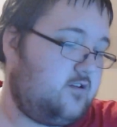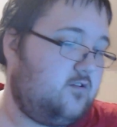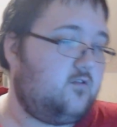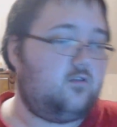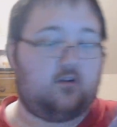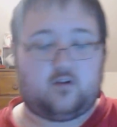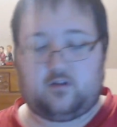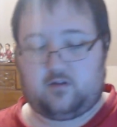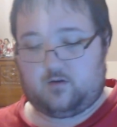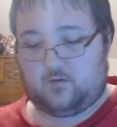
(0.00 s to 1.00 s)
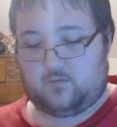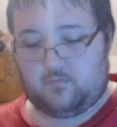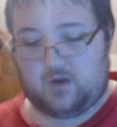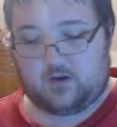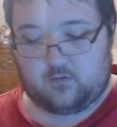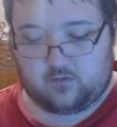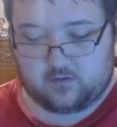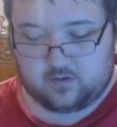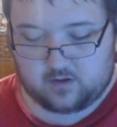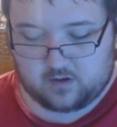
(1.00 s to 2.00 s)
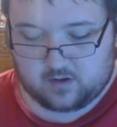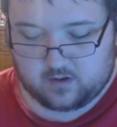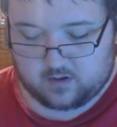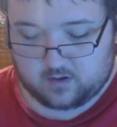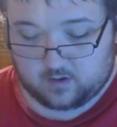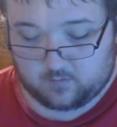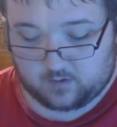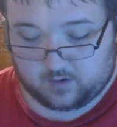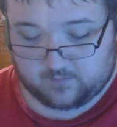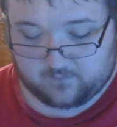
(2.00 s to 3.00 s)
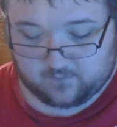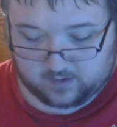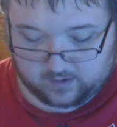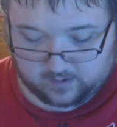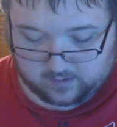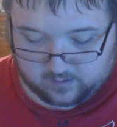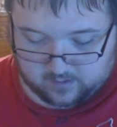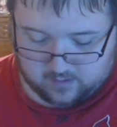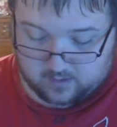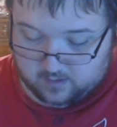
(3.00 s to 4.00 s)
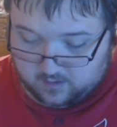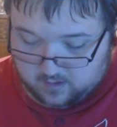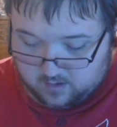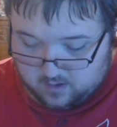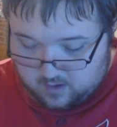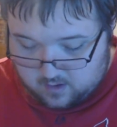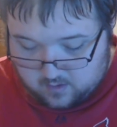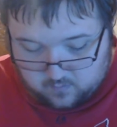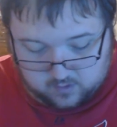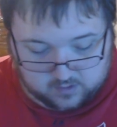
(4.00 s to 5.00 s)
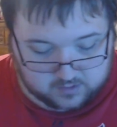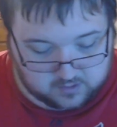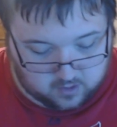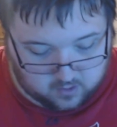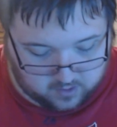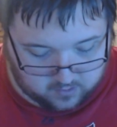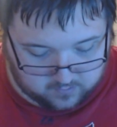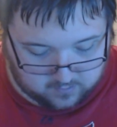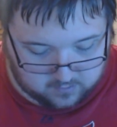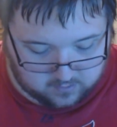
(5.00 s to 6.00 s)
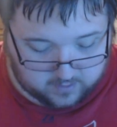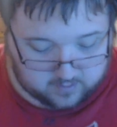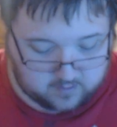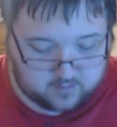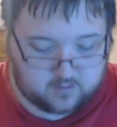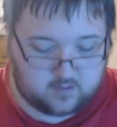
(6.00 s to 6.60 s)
You'll look in the manual, and we're gonna find, what does cardioid look like?